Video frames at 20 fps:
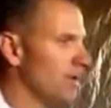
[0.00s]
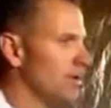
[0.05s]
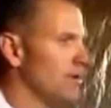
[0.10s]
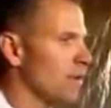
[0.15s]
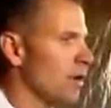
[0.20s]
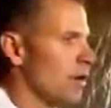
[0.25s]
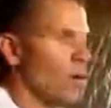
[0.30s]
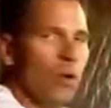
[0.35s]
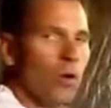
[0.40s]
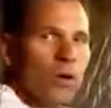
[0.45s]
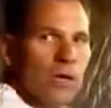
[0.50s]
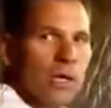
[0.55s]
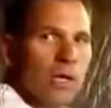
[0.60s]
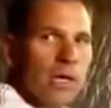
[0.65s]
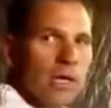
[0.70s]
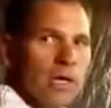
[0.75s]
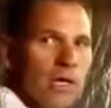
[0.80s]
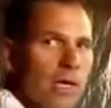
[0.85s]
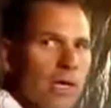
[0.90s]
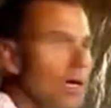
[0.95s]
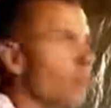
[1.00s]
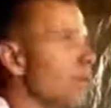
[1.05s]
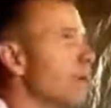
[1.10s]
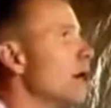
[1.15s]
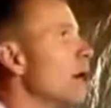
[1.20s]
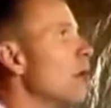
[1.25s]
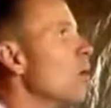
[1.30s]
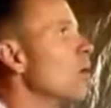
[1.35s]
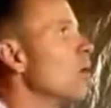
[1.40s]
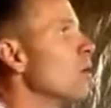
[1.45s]
So here we
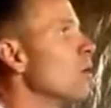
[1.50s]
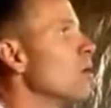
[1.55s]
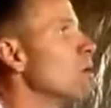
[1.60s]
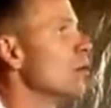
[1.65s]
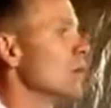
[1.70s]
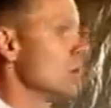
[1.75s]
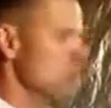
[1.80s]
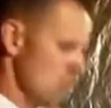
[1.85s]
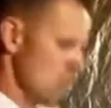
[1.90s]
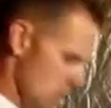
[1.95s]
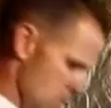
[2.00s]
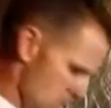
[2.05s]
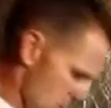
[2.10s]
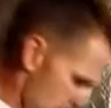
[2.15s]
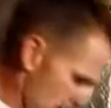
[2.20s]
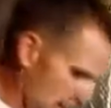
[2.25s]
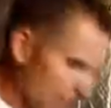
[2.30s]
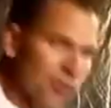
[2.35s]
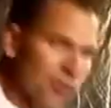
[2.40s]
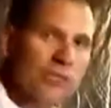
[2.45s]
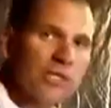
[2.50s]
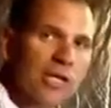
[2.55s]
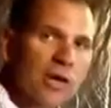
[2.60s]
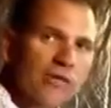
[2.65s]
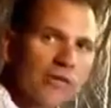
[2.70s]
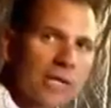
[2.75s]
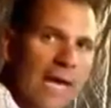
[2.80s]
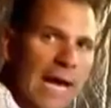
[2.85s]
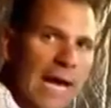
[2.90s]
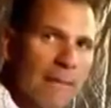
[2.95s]
go. Get
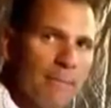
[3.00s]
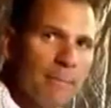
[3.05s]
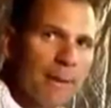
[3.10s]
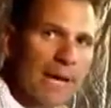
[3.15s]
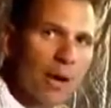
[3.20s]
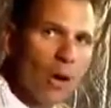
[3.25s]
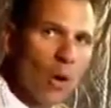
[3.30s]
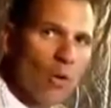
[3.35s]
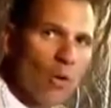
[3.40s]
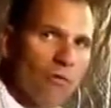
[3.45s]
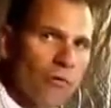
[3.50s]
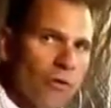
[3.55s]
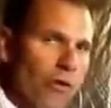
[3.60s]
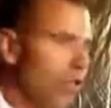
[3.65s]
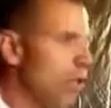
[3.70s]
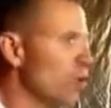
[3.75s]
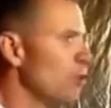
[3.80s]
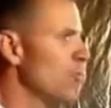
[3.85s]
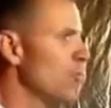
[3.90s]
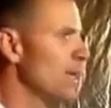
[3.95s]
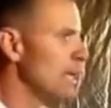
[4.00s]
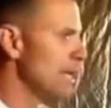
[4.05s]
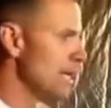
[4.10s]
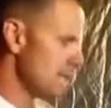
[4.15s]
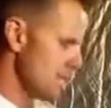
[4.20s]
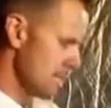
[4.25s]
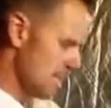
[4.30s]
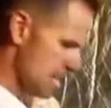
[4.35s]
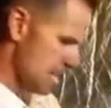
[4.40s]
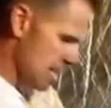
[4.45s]
yourselves kind of bent over a little bit,
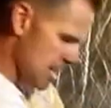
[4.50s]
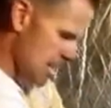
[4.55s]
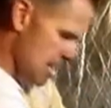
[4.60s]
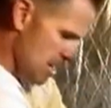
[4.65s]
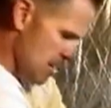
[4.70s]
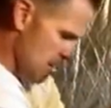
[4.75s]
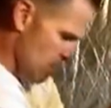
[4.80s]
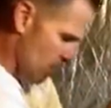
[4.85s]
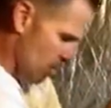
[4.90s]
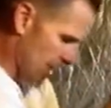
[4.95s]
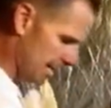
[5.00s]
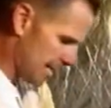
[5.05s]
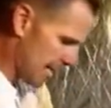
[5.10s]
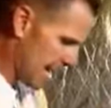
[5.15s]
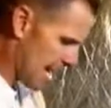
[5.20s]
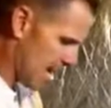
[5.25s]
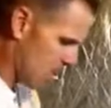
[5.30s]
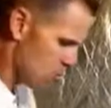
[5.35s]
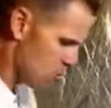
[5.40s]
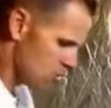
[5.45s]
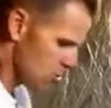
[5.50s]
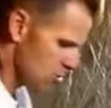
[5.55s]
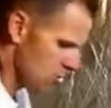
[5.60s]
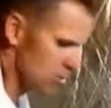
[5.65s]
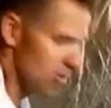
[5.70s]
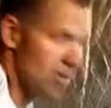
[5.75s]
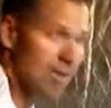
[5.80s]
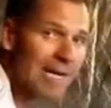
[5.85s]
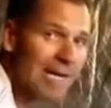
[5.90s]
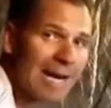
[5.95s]
bring it down
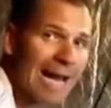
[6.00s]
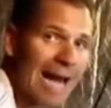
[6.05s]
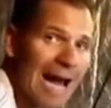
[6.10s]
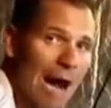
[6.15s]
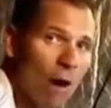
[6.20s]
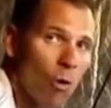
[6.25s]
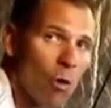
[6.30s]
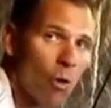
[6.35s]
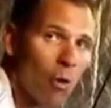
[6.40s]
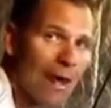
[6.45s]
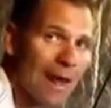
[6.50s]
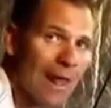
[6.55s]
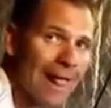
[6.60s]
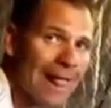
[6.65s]
and out.